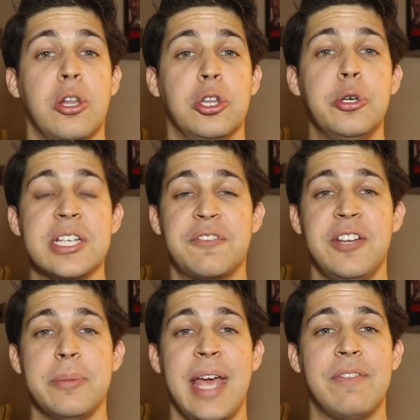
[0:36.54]

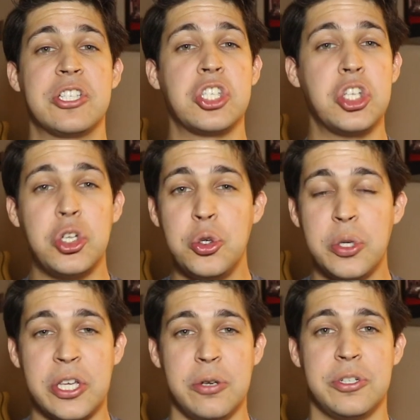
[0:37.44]
Lucasfilm gave us
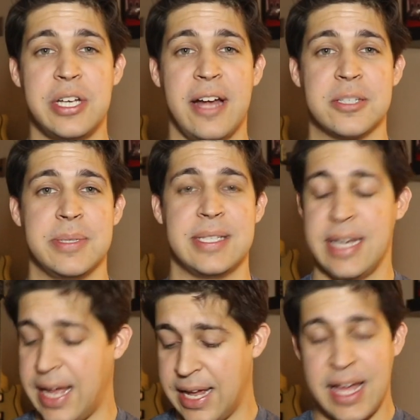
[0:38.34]
two huge announcements
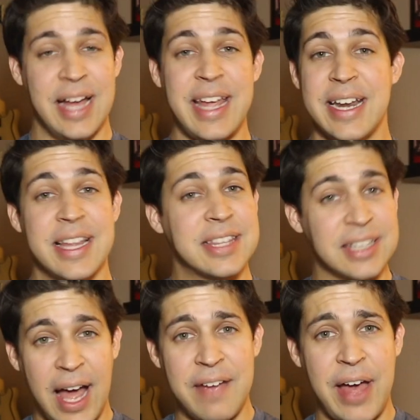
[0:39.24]
today. Again, the
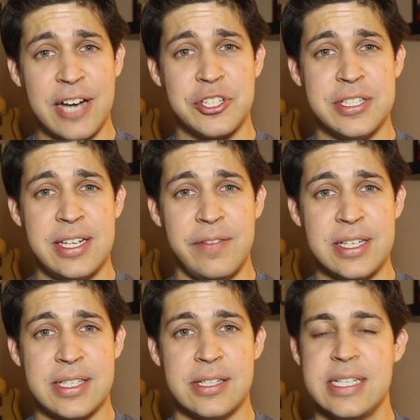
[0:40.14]
live-action
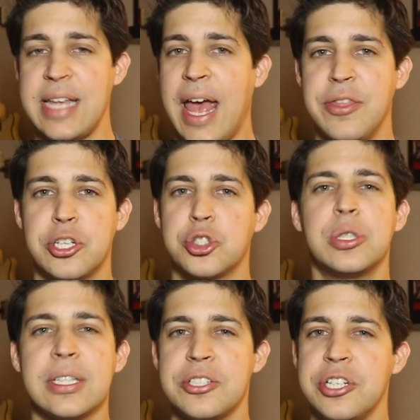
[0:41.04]
TV series and the
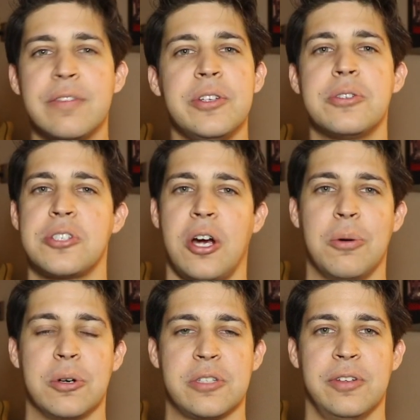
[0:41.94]
trilogy of new
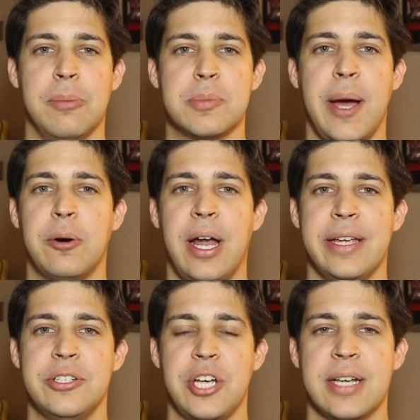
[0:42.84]
Star Wars films by
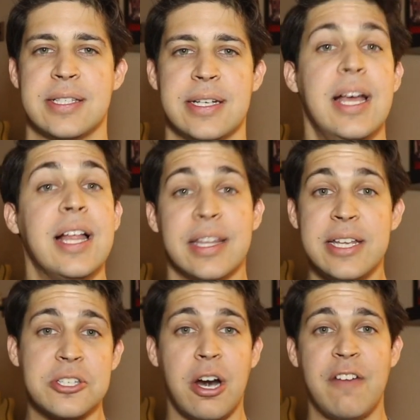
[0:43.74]
Rian Johnson.
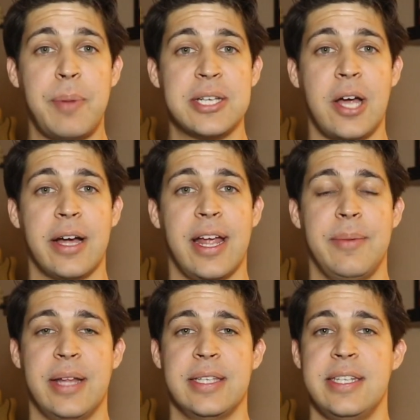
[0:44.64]
Let's start off by
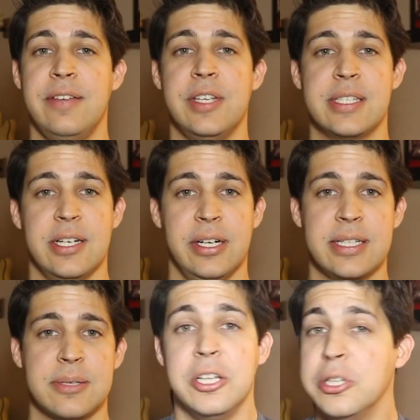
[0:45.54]
talking about the TV
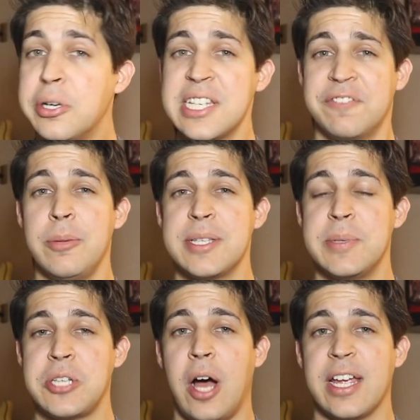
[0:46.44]
series. Lucasfilm has
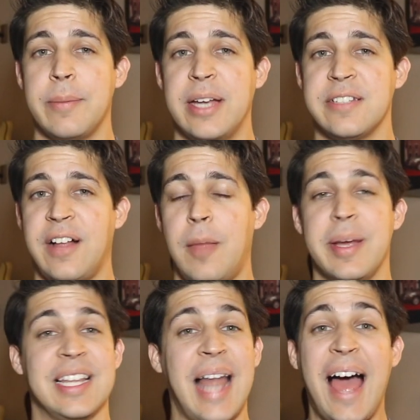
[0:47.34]
been talking about
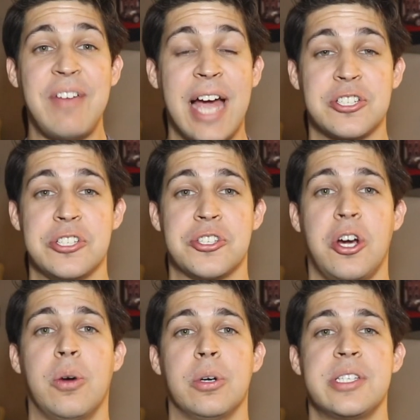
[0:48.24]
developing a live-action
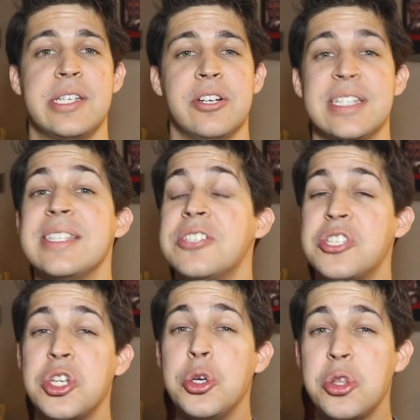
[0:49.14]
Star Wars series
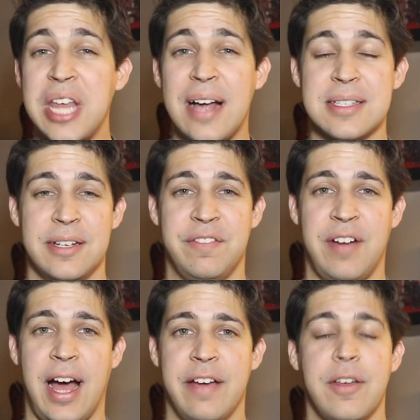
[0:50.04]
since
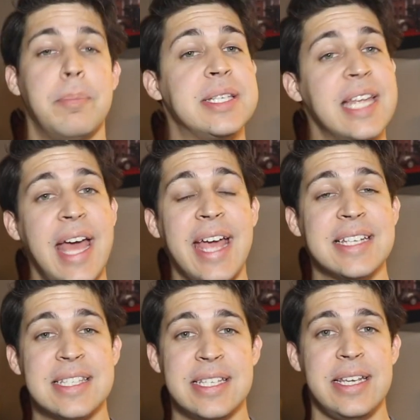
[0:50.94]
2005, but
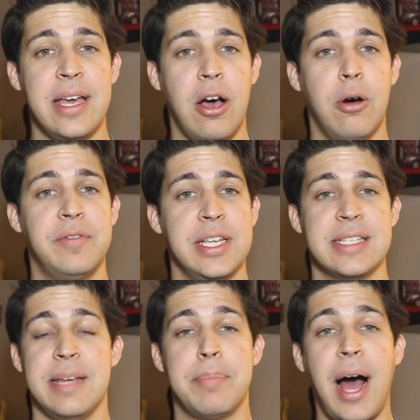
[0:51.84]
today, CEO of
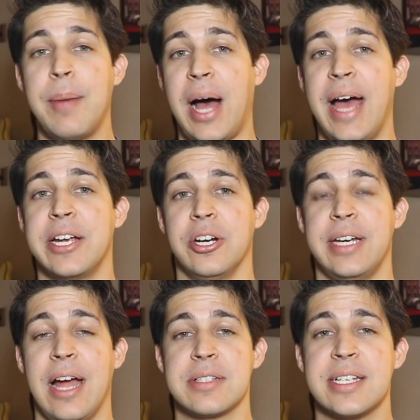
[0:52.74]
Disney, Bob Iger,
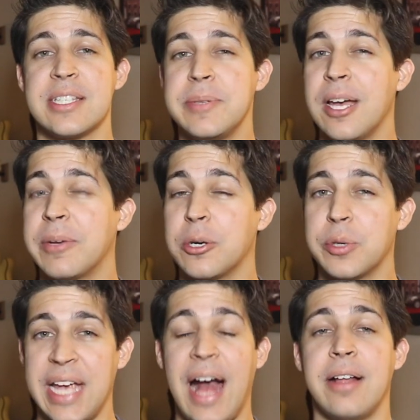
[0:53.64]
announced that it's becoming a
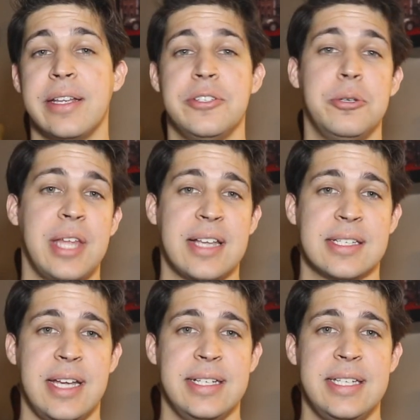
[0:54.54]
reality in
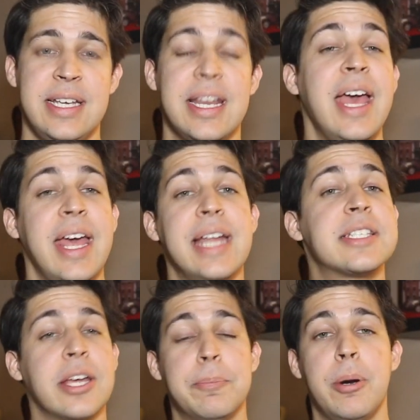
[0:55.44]
2019, and
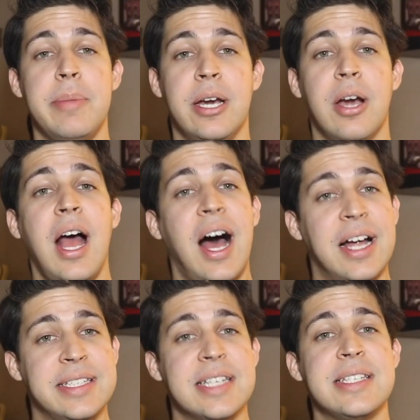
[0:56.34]
it's going to premiere
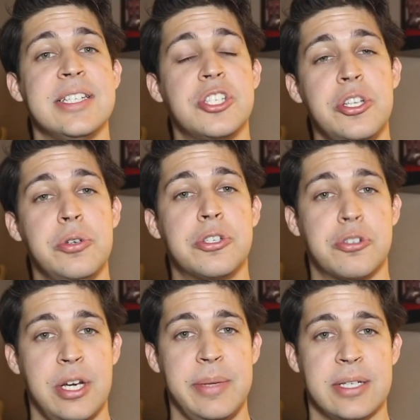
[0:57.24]
on Disney's new
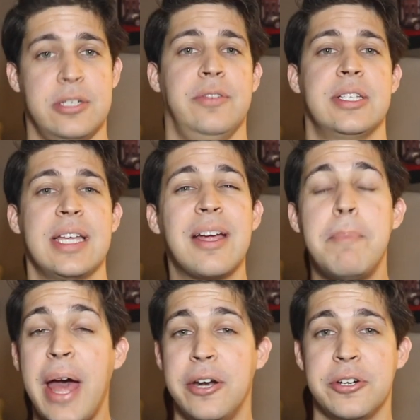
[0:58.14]
streaming service, a
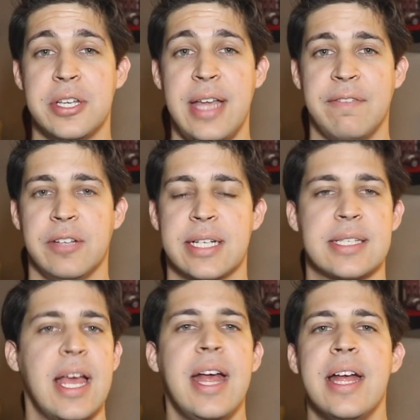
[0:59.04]
competitor to
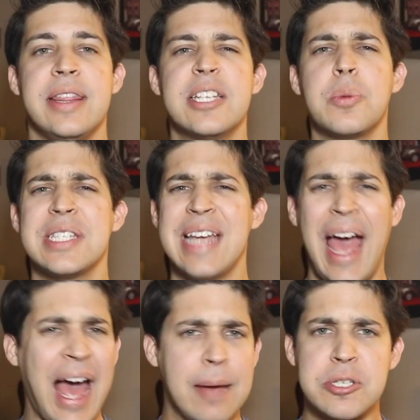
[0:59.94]
Netflix. This was an
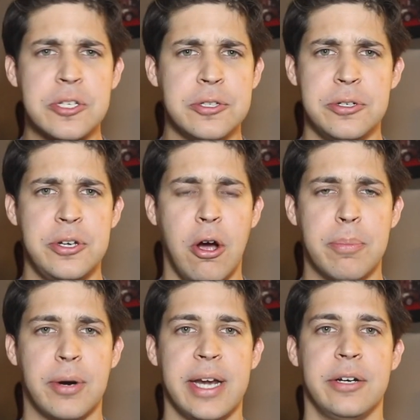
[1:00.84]
absolute
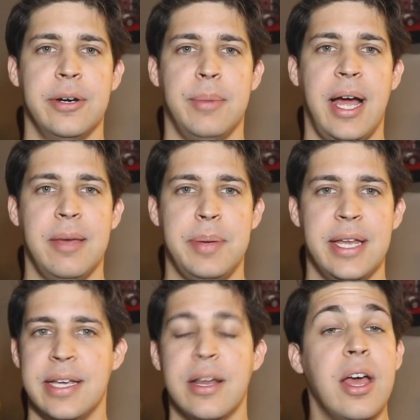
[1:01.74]
no-brainer in my
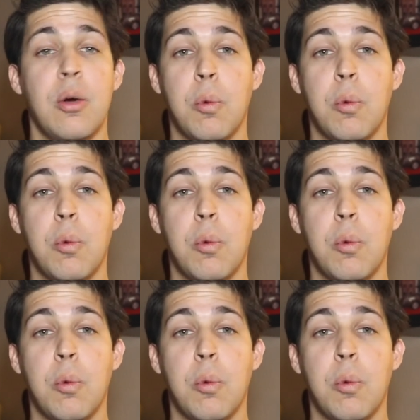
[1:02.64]
opinion.